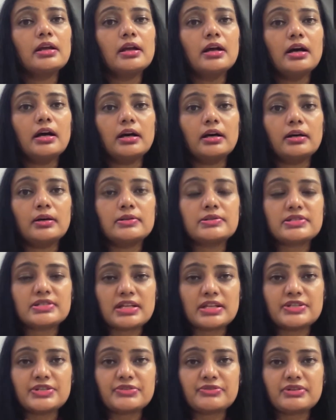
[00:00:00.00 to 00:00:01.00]

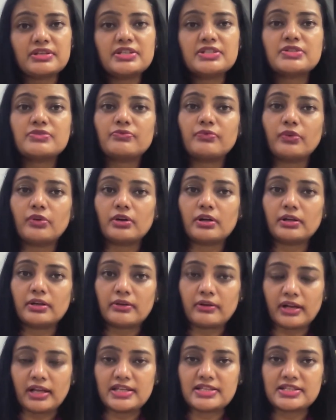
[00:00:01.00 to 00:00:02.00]
Sunscreens for
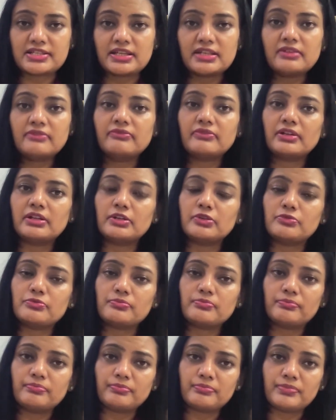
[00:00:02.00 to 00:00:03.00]
dry skin will
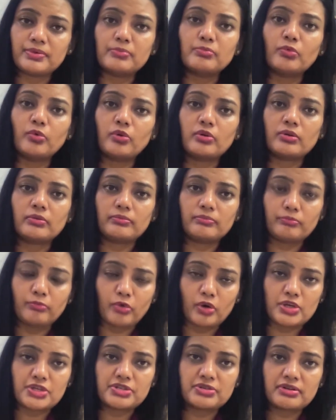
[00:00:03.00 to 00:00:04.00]
be more
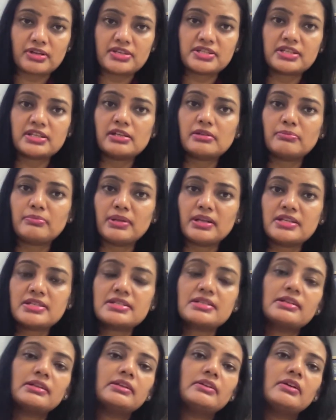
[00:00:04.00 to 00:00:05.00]
moisturizing in
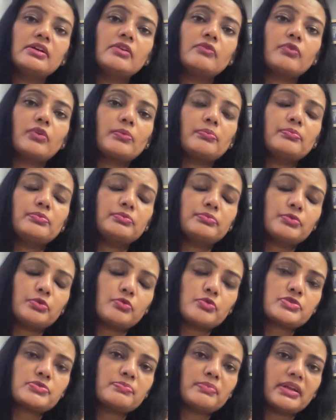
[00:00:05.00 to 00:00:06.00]
base. For
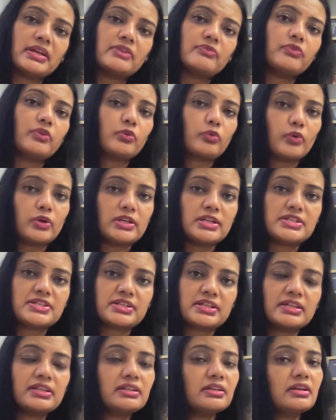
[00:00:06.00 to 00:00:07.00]
those meant for oily
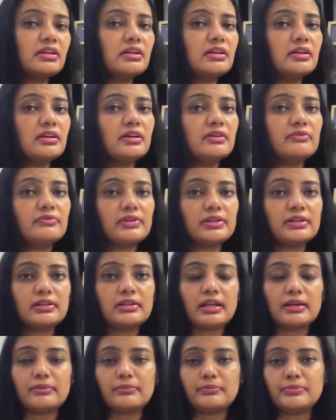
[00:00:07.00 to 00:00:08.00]
skin, will
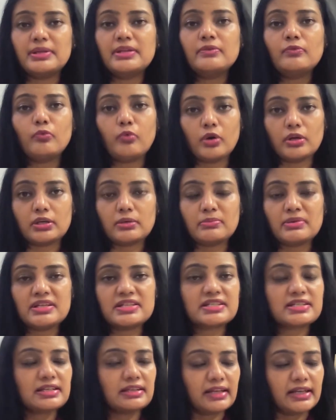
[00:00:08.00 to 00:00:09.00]
be
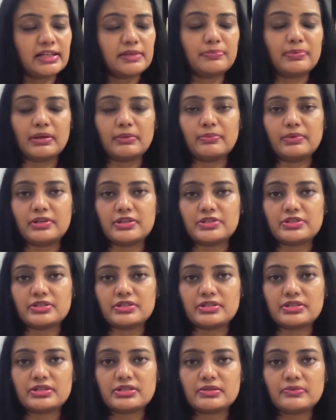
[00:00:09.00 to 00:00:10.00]
water-based light
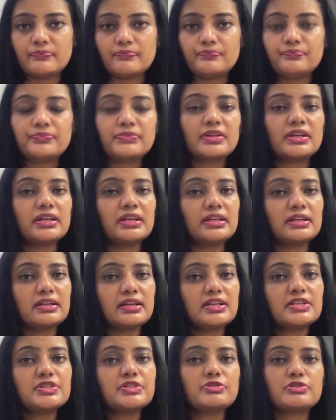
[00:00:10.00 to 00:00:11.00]
preparations. In
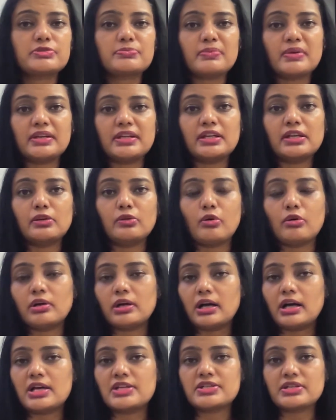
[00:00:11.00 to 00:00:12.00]
case you're spending long
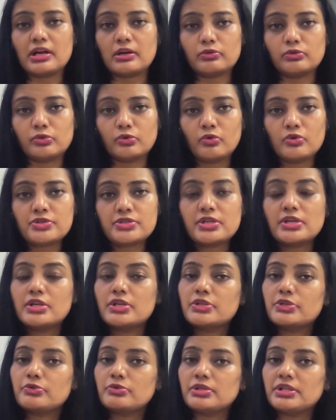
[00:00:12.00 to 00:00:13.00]
hours outdoors,
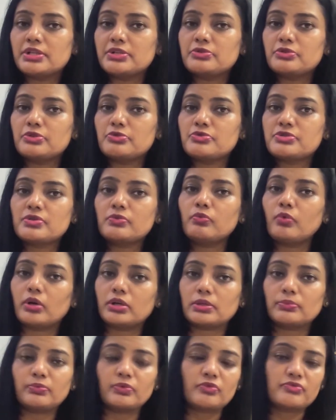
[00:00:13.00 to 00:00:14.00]
you need to use a
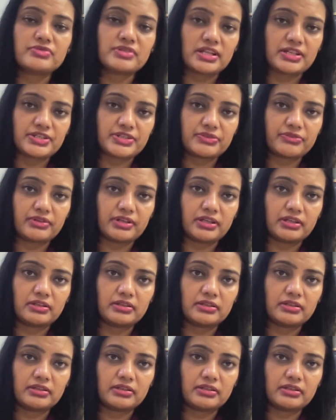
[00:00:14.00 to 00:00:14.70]
waterproof sunscreen.